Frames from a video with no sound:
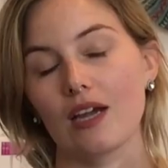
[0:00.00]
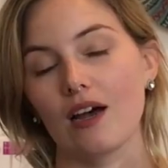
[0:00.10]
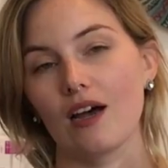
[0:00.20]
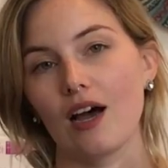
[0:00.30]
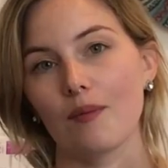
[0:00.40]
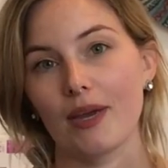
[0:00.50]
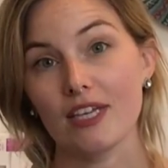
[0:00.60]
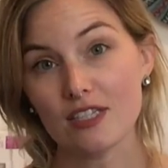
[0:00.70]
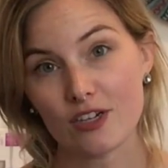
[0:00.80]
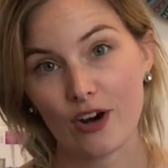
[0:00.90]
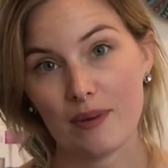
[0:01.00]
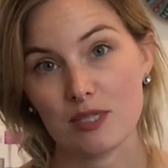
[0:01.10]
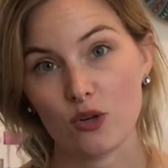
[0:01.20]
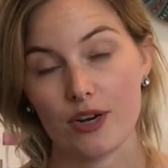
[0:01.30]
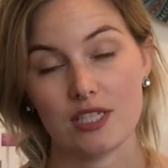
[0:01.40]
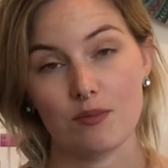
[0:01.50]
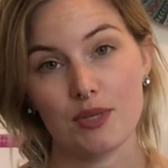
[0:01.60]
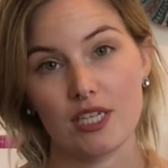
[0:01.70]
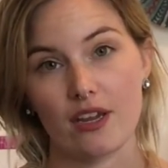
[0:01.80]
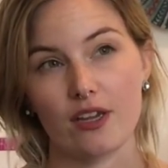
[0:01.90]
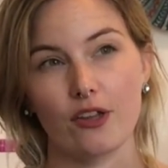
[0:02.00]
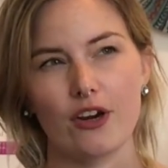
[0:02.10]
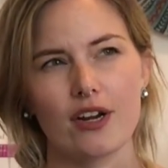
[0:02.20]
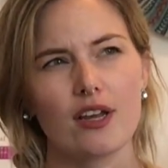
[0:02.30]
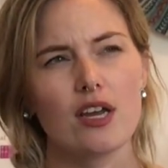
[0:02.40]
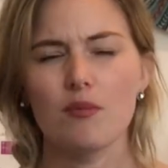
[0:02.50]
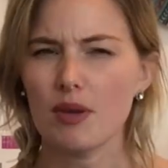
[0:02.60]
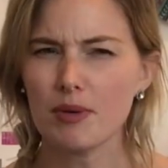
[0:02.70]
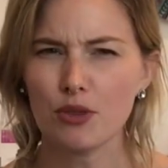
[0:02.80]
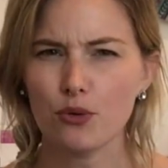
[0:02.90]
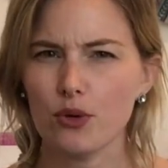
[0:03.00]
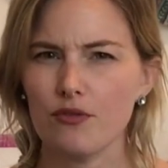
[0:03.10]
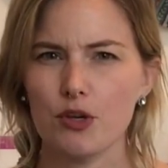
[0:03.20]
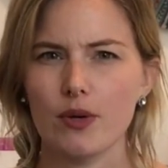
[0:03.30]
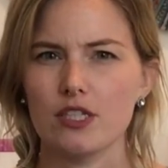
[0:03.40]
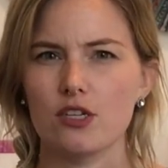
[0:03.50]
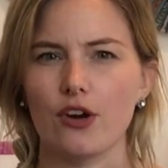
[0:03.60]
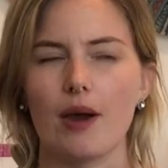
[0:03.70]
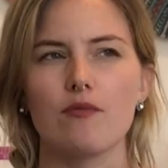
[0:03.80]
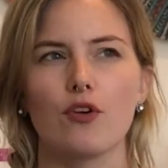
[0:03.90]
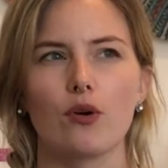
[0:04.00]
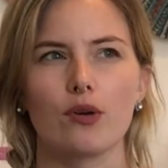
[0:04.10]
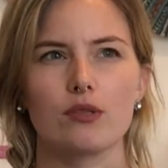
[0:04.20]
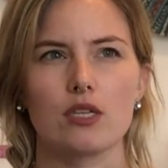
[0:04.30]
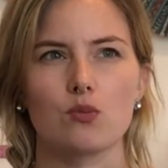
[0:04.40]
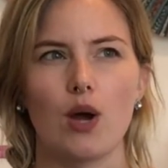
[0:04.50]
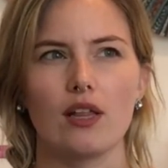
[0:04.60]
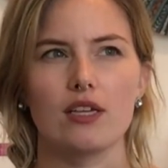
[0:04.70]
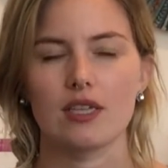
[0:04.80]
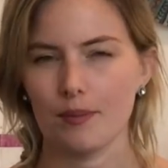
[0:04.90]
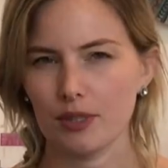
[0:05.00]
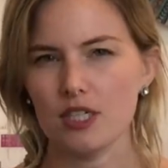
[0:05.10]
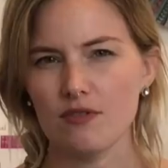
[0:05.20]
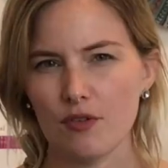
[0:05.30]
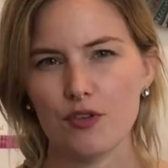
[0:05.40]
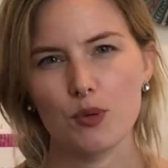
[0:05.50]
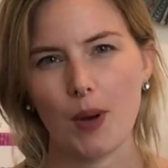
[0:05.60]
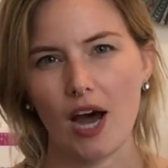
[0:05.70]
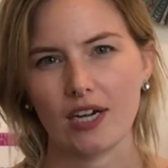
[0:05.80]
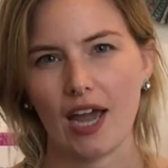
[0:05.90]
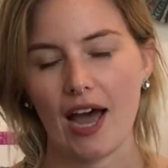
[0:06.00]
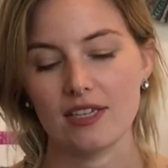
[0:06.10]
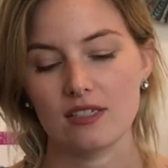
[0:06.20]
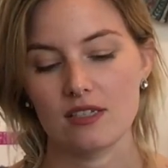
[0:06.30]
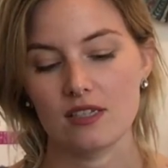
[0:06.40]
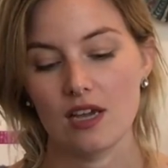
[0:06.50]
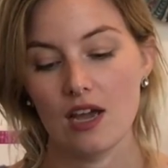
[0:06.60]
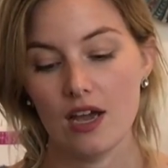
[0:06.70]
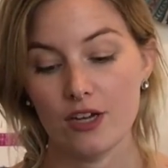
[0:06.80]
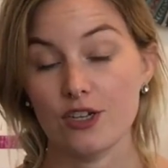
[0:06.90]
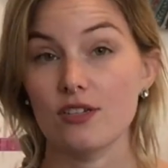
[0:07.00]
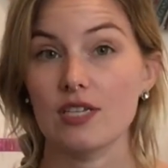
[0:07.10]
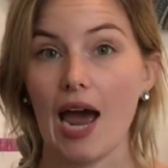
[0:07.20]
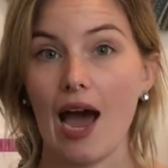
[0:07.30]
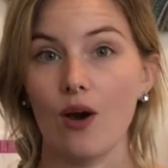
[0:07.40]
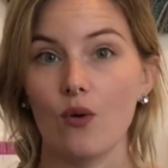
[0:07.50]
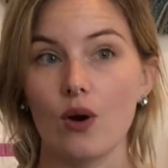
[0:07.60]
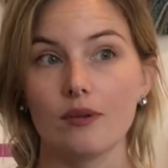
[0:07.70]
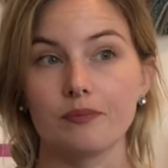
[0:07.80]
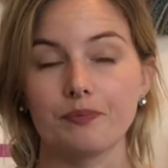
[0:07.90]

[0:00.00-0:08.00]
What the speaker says: on my Instagram stories in particular, and maybe through a few Instagram photos as well as, I believe, a few podcasts, just how